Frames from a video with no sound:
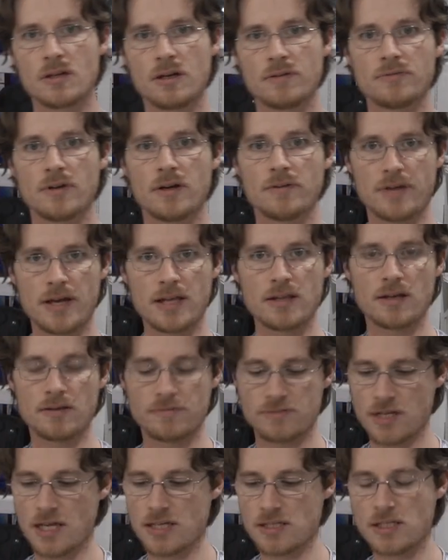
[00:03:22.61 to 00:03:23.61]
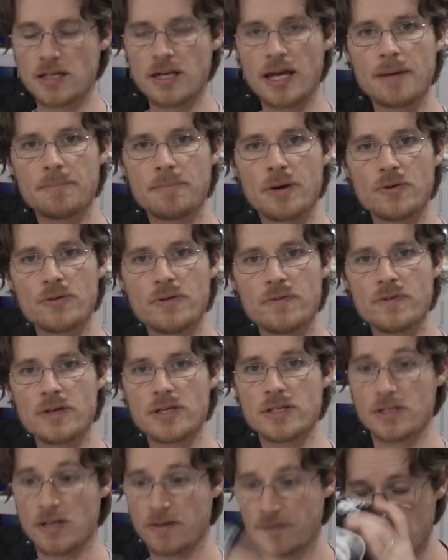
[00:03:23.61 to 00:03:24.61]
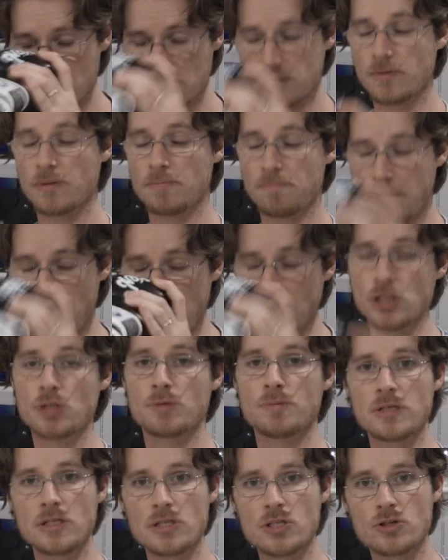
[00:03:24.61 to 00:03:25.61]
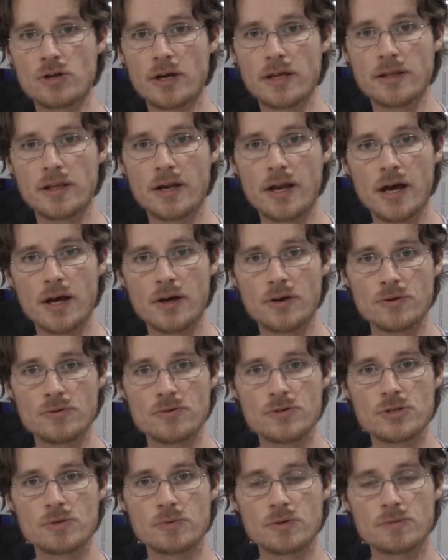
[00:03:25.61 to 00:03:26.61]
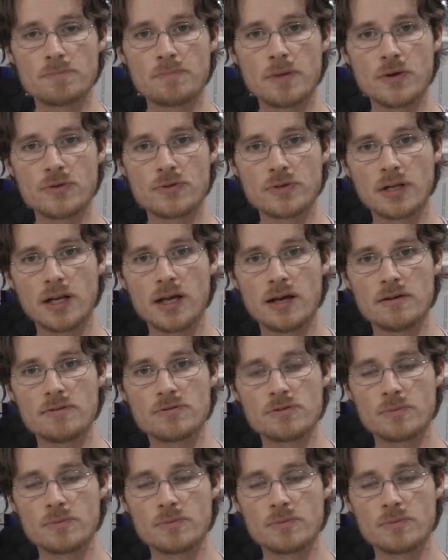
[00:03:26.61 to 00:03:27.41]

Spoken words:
I've tested out both of these and I've had someone punch me straight in the nose with both gloves,